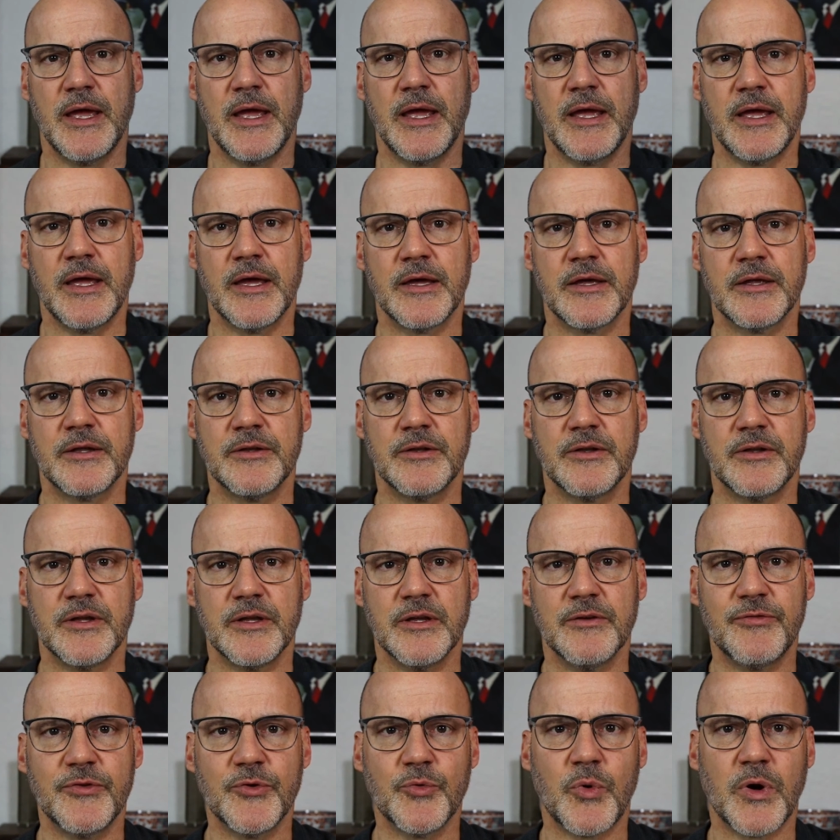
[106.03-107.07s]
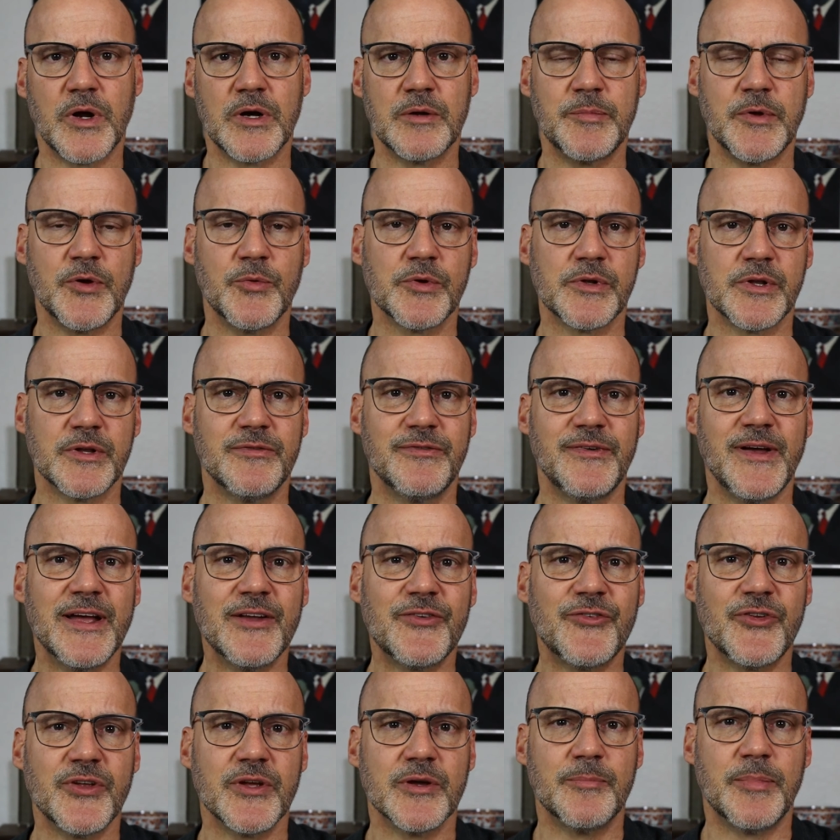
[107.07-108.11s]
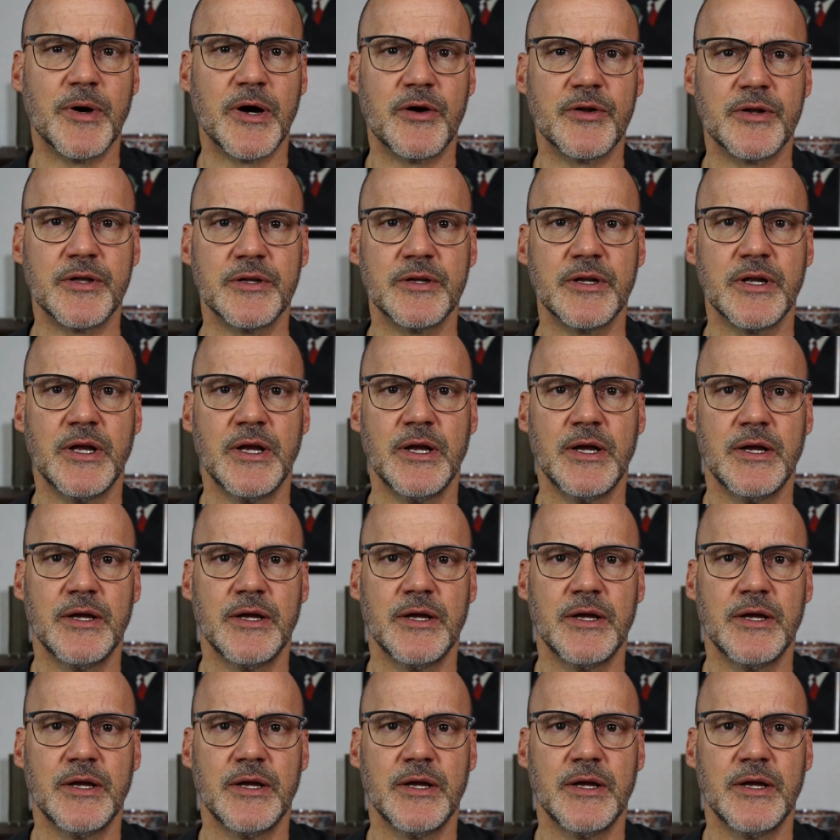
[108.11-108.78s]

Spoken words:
And if you want to be really fancy about it,